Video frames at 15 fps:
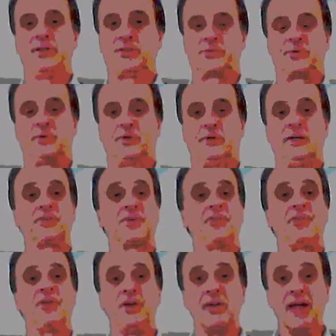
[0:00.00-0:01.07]
Israel? Is
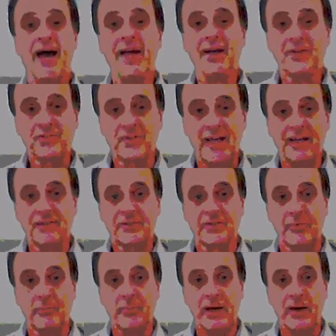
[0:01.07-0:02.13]
it the United States
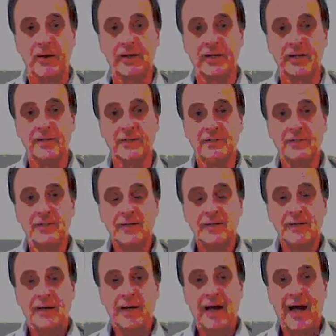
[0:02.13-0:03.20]
of America?
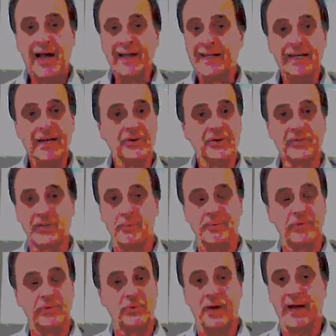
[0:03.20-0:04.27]
I can hear some
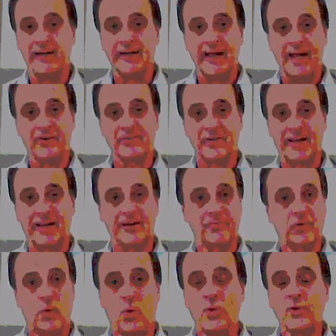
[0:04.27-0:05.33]
of you right now saying,
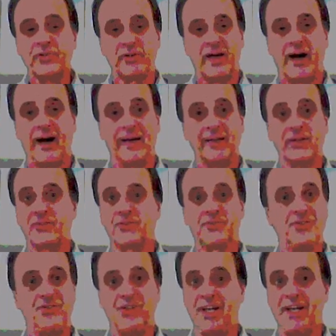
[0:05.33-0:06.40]
of course not. It's
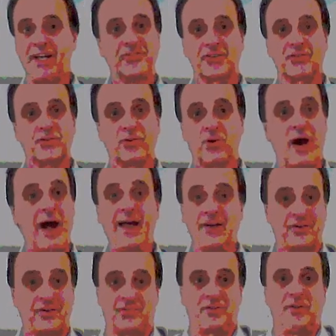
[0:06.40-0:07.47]
Jesus
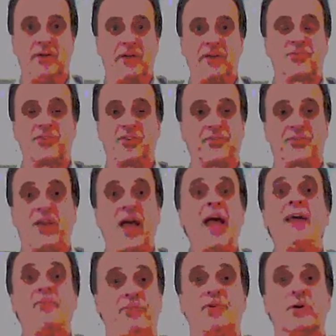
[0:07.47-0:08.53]
Christ is the
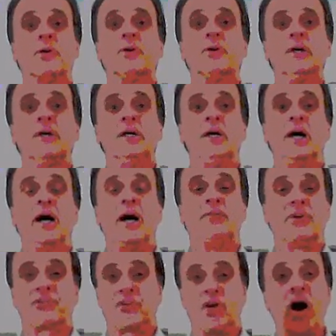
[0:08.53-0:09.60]
Savior
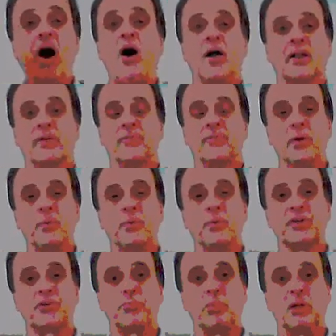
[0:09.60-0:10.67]
of us all. If we would
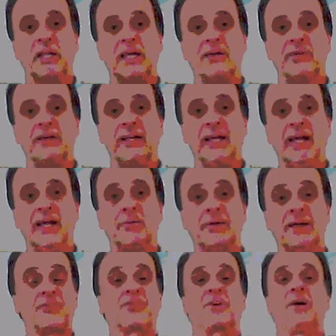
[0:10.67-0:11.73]
just believe in him,
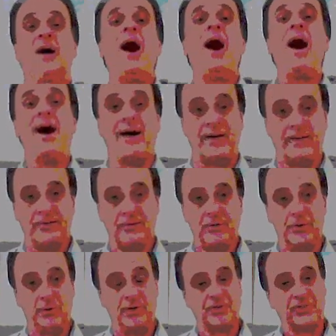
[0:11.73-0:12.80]
it's God
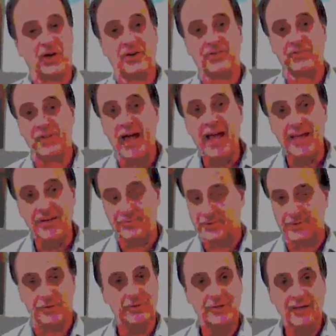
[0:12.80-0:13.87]
who is our
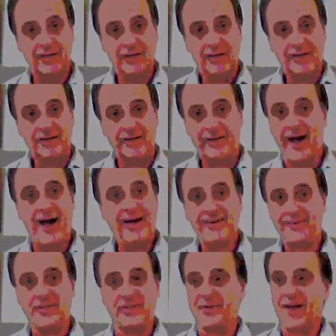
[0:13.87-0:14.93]
Savior,
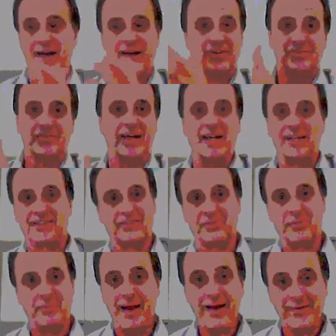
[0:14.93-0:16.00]
not the United States of
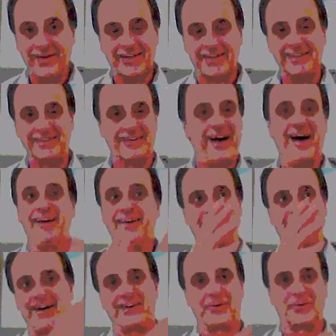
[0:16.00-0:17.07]
America,
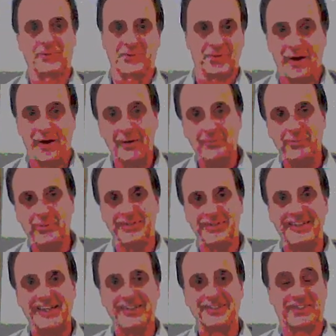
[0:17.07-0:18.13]
not Donald Trump.
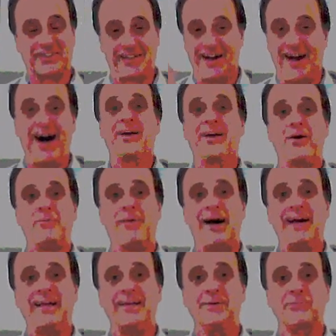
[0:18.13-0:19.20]
It's God
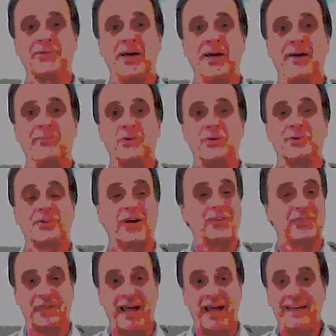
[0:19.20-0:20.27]
Almighty himself who is
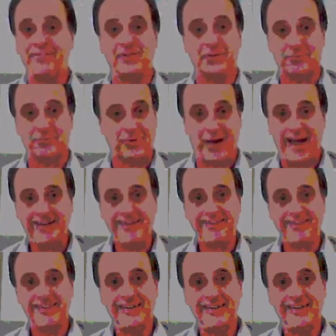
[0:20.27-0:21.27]
our Savior, right?